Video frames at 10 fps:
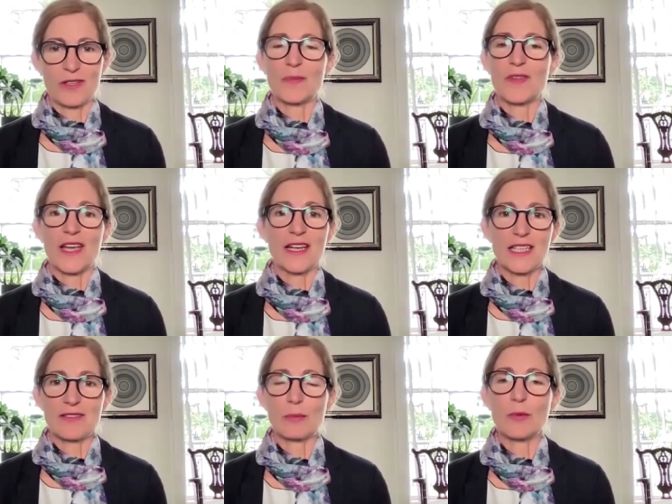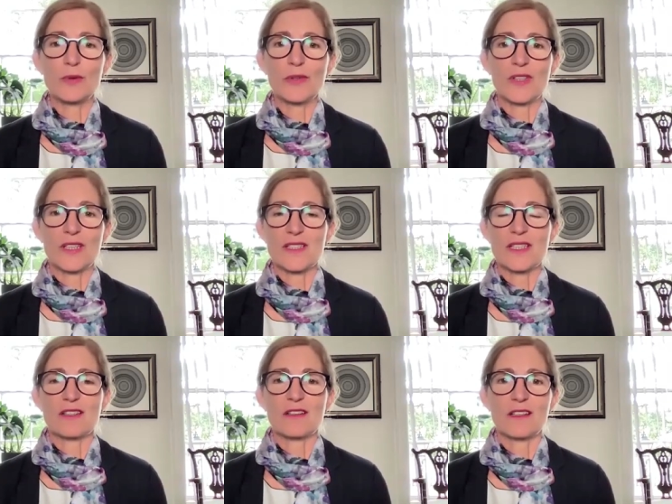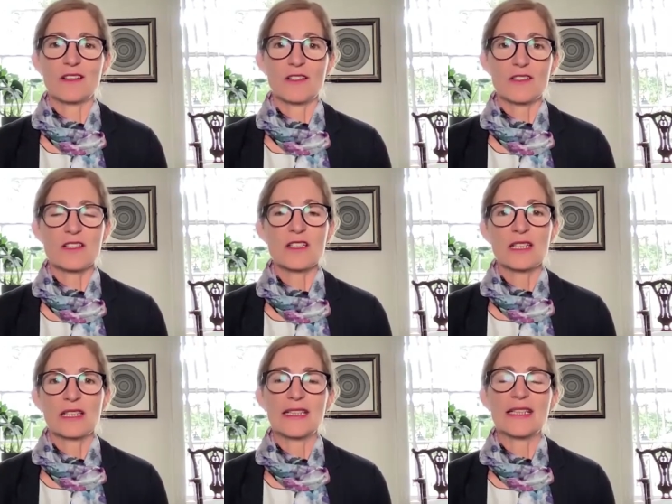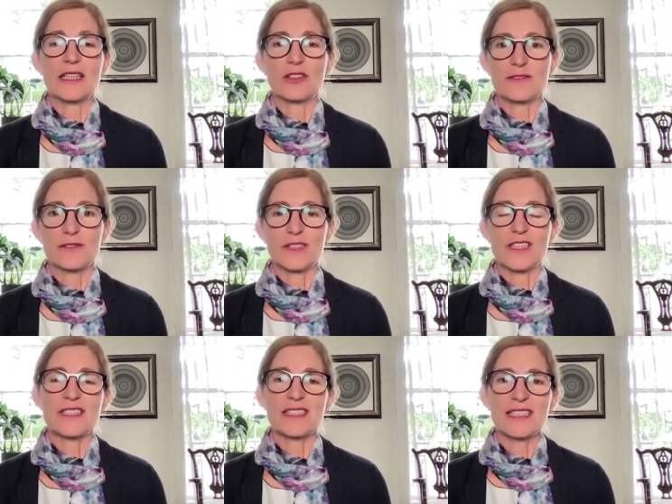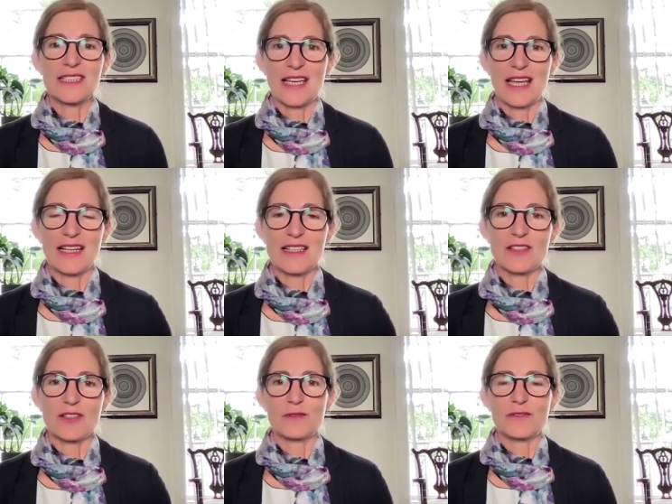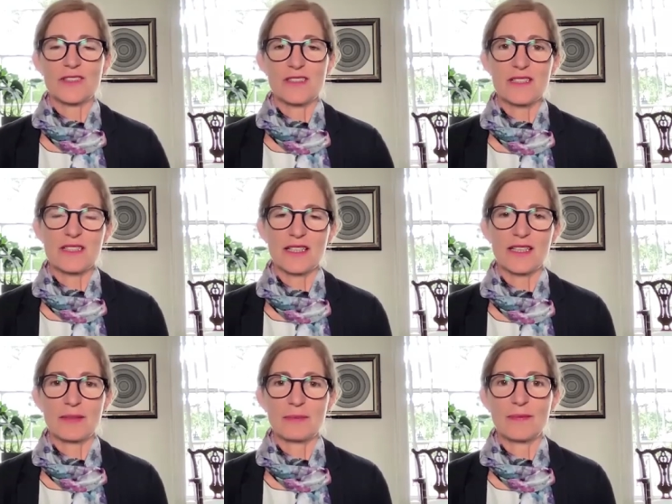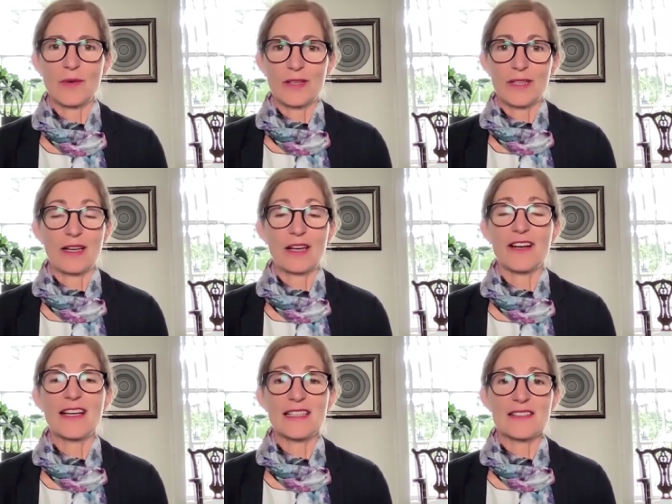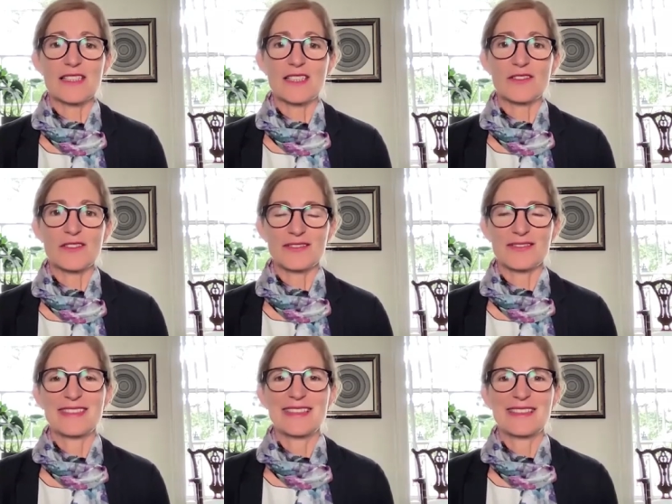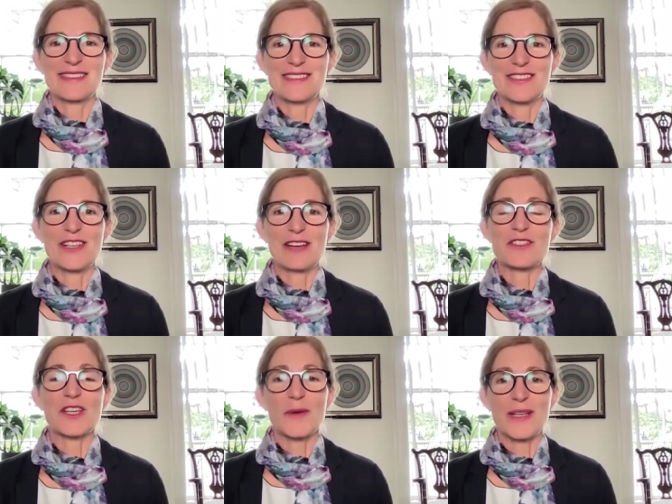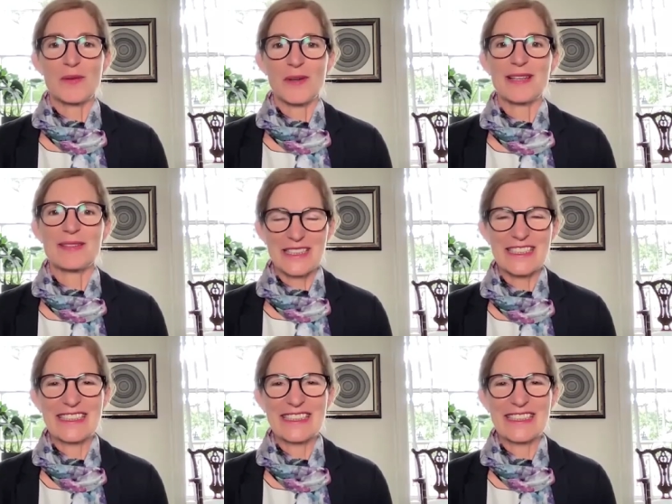give up that, give up all the things that are not clearly good for us, and go off and find ourselves. We don't have to go anywhere.